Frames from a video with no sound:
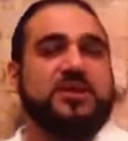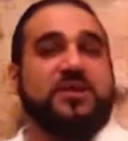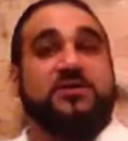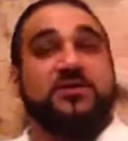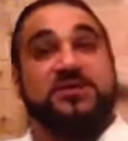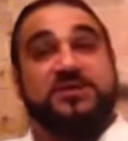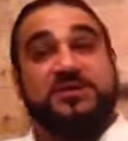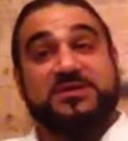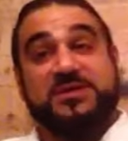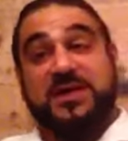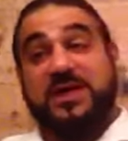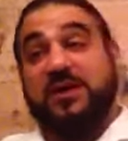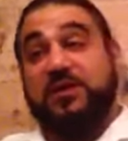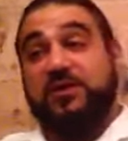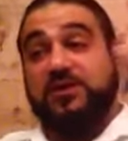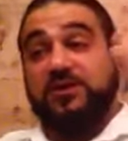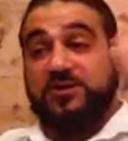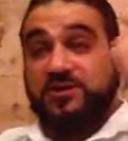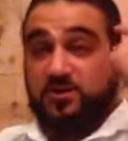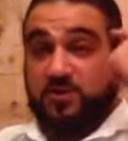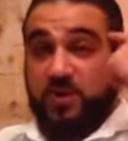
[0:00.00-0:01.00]
Now, the
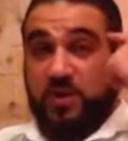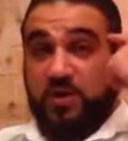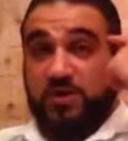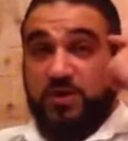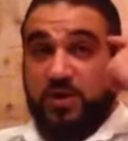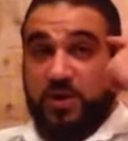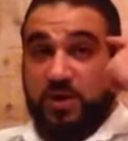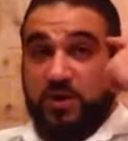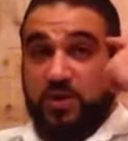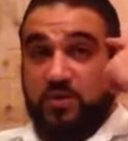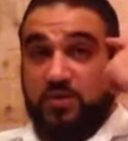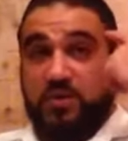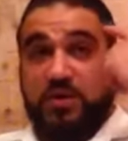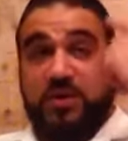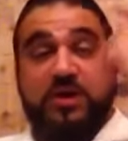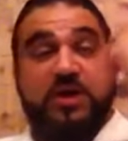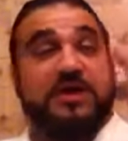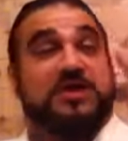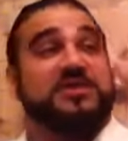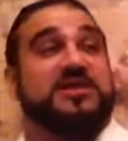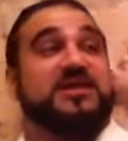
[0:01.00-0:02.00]
stairs, we all know,
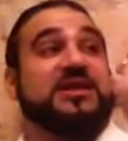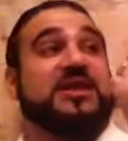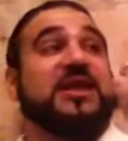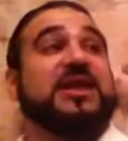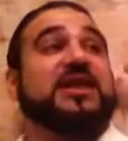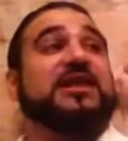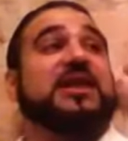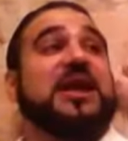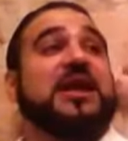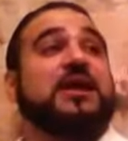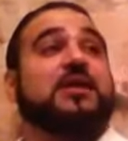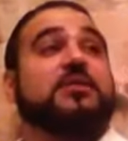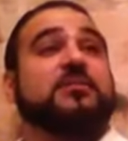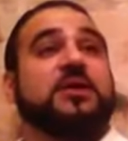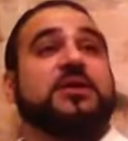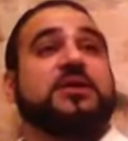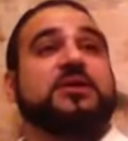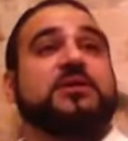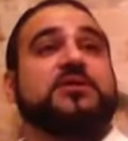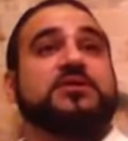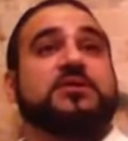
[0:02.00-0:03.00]
is an
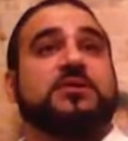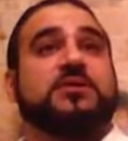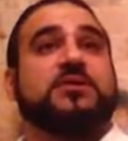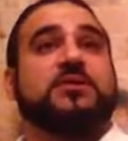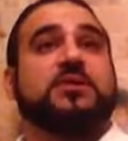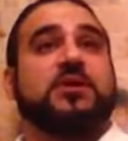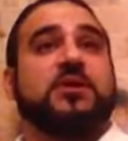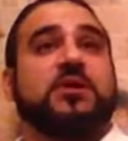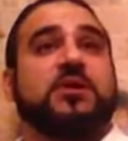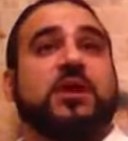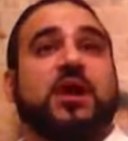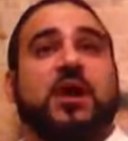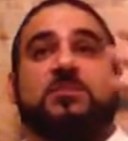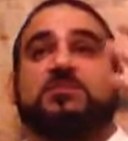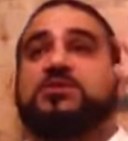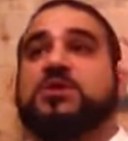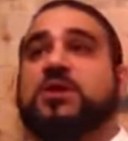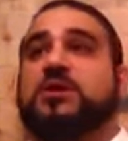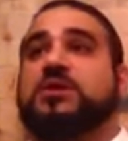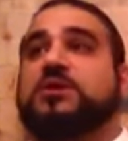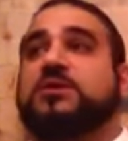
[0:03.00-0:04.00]
inanimate
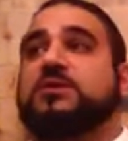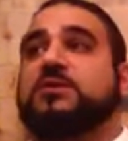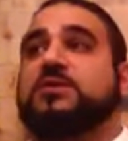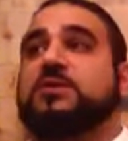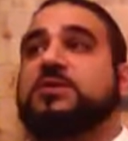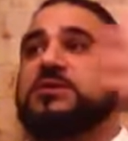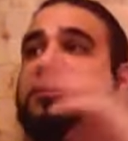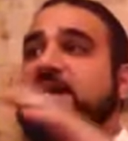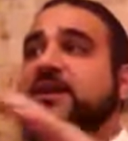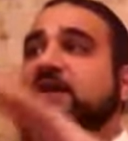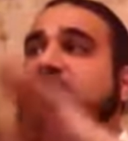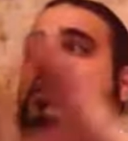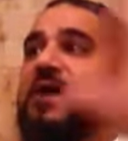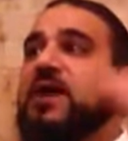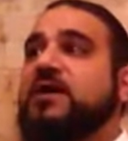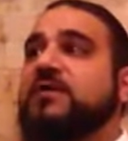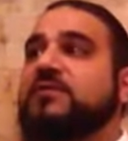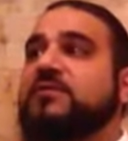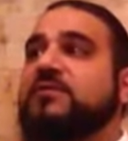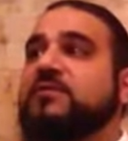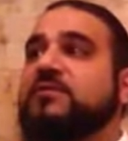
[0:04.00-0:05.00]
object. It's not
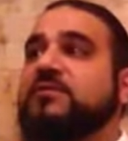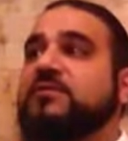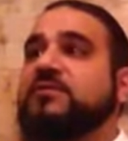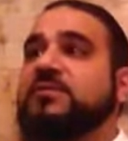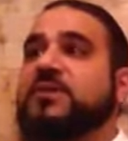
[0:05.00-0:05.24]
alive.